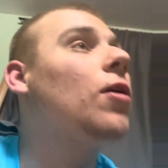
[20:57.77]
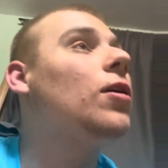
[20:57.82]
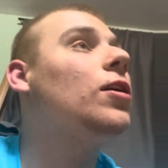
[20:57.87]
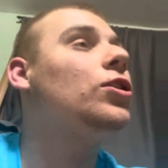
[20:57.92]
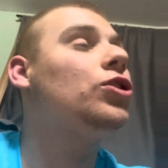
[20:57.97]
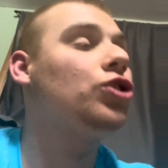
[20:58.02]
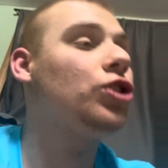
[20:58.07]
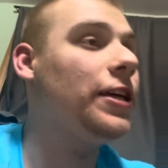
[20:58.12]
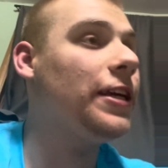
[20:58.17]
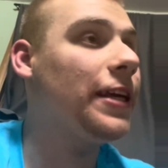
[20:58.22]

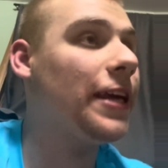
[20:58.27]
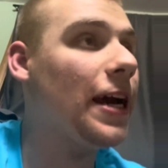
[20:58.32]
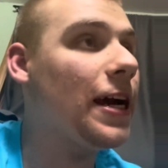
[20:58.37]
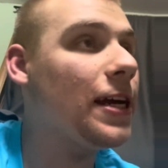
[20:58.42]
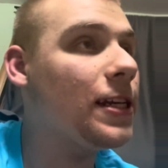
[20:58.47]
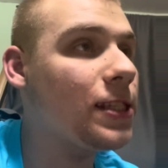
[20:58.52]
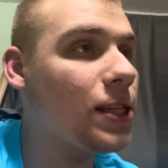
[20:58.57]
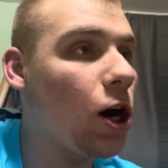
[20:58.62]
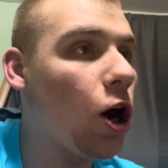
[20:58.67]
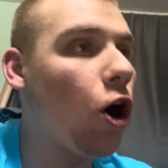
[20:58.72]
she
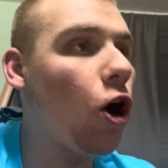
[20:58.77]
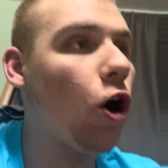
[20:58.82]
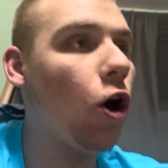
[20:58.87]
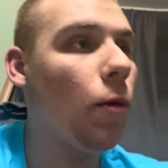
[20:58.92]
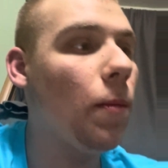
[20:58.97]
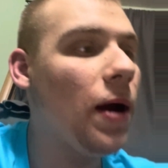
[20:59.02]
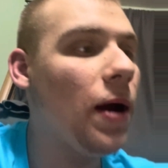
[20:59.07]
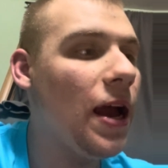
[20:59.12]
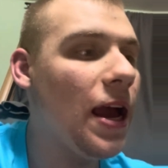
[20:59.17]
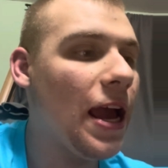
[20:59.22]
gets
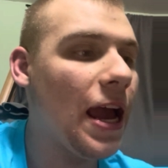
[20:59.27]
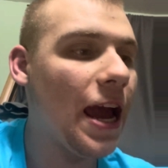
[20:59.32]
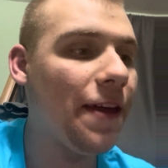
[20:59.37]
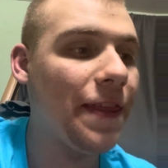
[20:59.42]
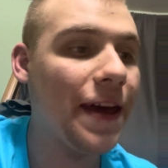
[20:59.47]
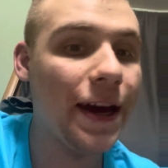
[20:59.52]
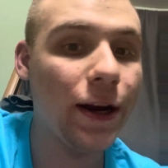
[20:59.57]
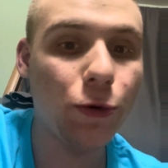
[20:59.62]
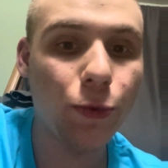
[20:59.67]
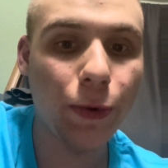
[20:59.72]
home,
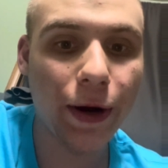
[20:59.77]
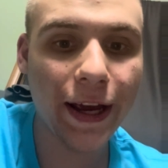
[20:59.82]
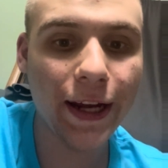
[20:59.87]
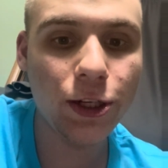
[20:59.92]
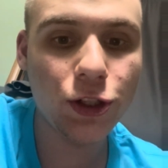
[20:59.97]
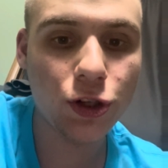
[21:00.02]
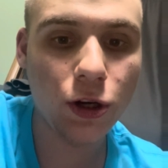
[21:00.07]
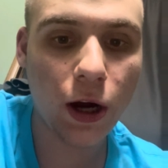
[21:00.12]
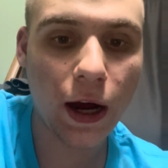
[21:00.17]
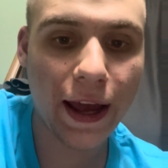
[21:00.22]
and
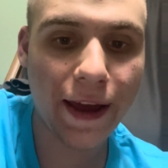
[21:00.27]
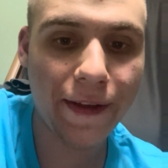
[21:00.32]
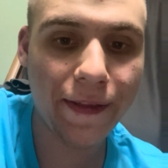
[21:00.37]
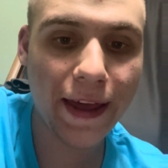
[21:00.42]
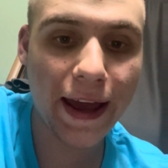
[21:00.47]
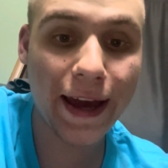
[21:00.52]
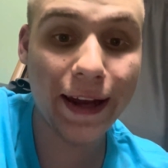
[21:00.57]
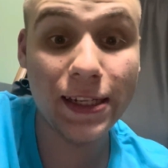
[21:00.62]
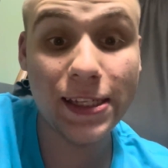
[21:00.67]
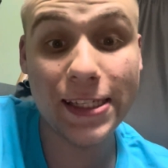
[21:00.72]

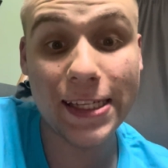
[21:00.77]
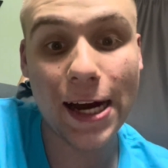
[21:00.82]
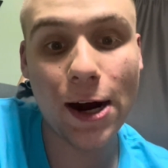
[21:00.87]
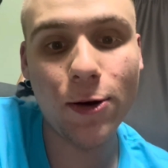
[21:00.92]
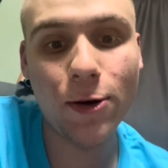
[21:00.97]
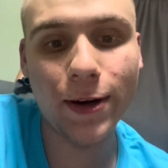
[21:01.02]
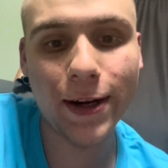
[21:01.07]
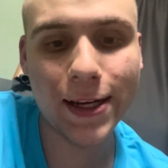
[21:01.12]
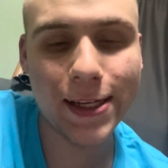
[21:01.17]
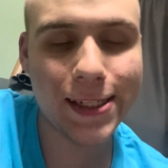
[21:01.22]
then
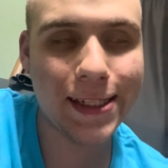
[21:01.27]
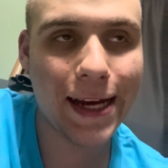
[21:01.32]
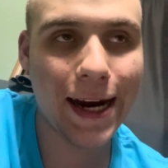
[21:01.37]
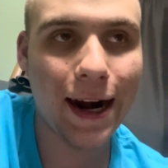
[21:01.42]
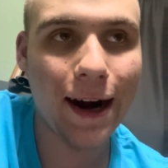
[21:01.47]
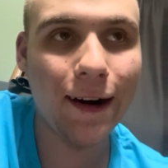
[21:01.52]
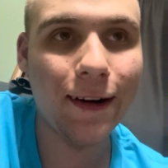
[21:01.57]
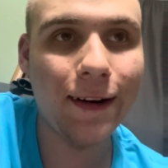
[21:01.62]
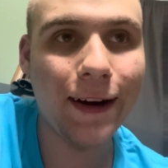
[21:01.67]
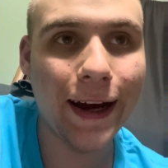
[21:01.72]
Zelda's
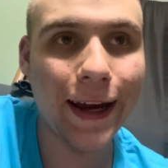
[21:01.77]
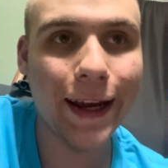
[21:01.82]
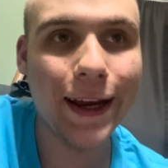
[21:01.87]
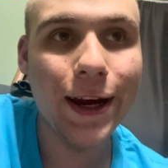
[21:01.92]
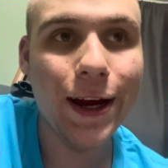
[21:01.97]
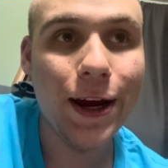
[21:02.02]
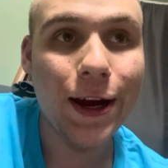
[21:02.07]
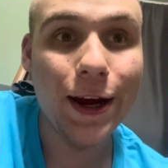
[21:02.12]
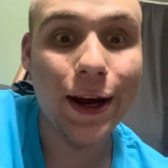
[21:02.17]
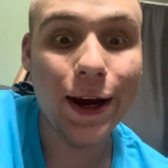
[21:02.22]
there, like,
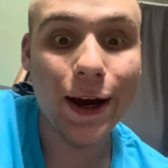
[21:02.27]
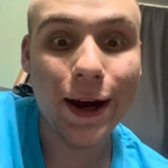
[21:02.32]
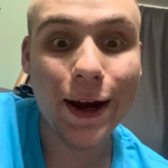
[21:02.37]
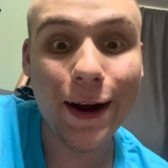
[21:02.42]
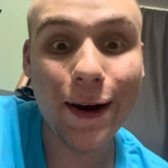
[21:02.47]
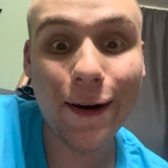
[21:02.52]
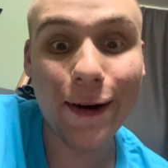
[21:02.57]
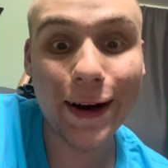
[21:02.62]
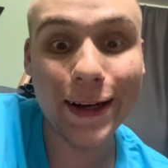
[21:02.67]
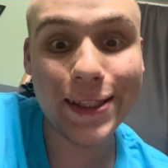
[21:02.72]

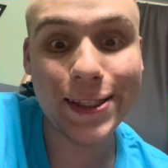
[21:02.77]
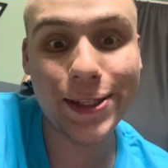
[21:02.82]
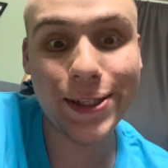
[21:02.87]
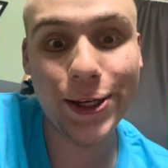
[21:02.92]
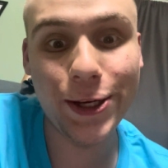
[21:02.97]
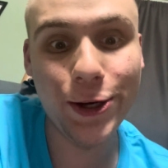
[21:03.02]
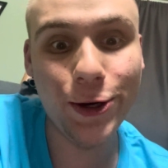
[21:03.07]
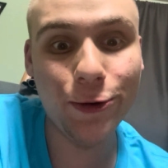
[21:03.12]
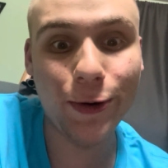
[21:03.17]
"Oh, it's you,